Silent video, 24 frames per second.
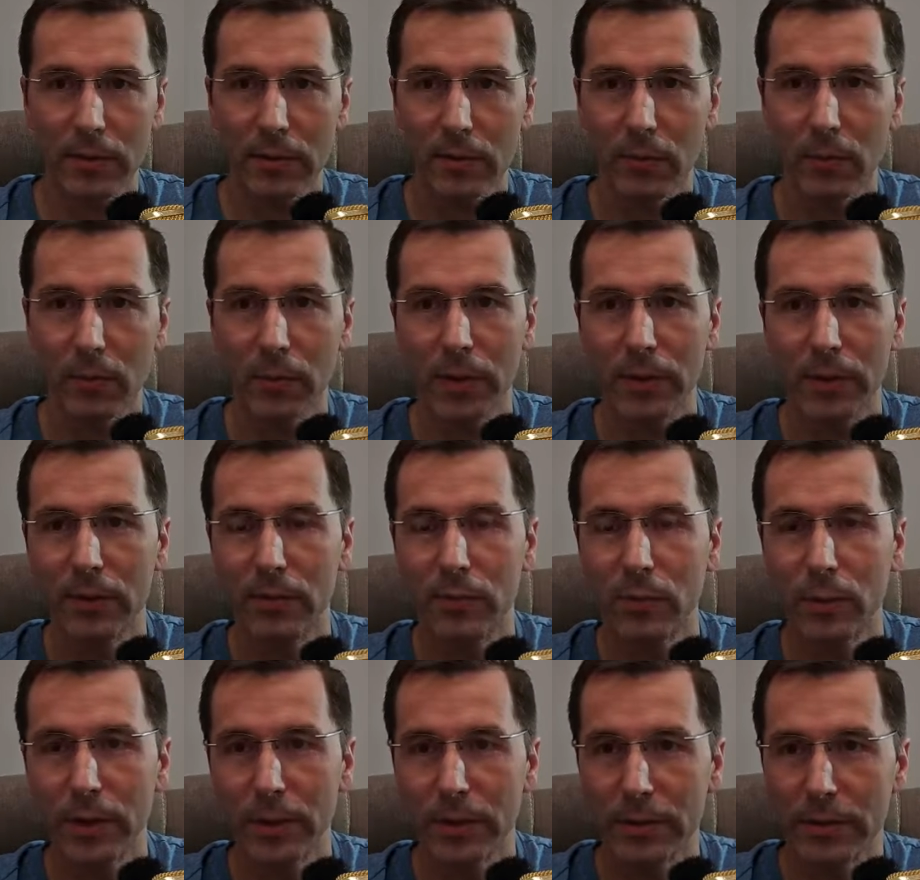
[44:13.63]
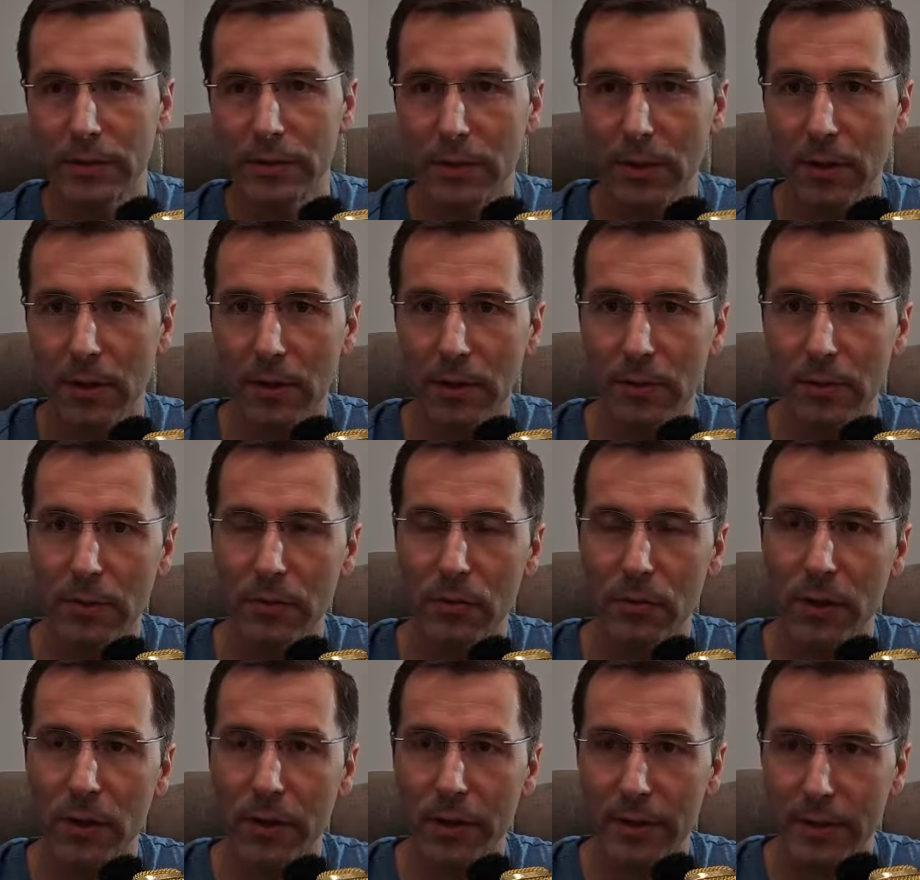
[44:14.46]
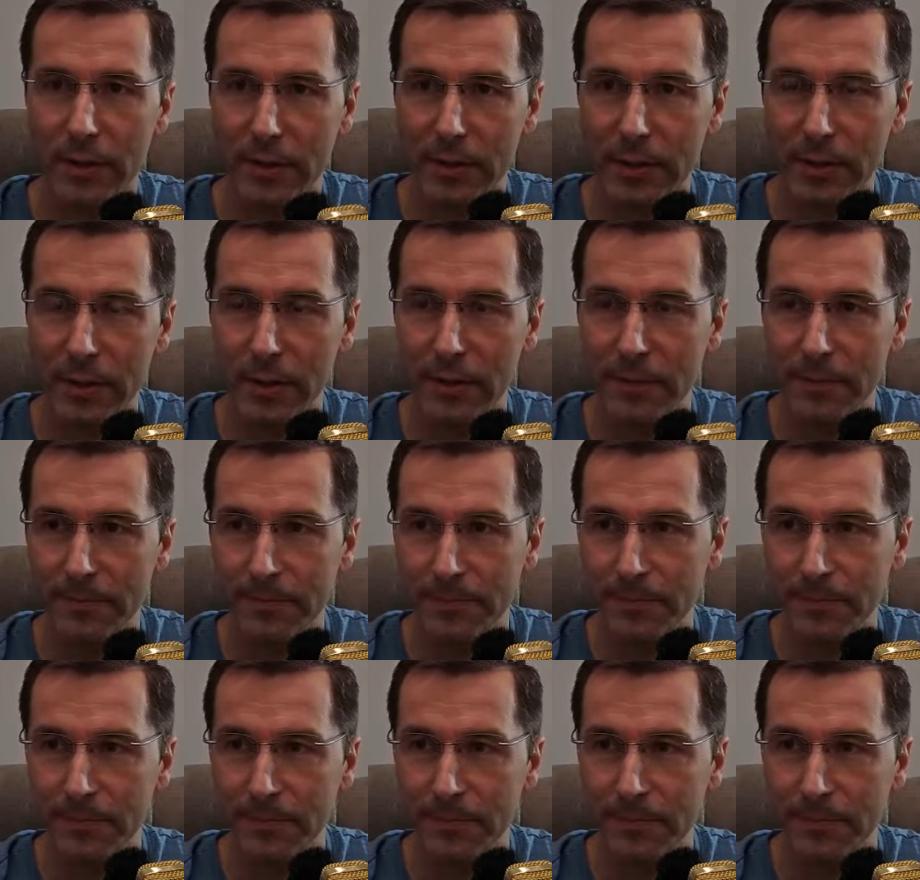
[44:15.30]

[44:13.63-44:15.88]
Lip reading: when you went QRT.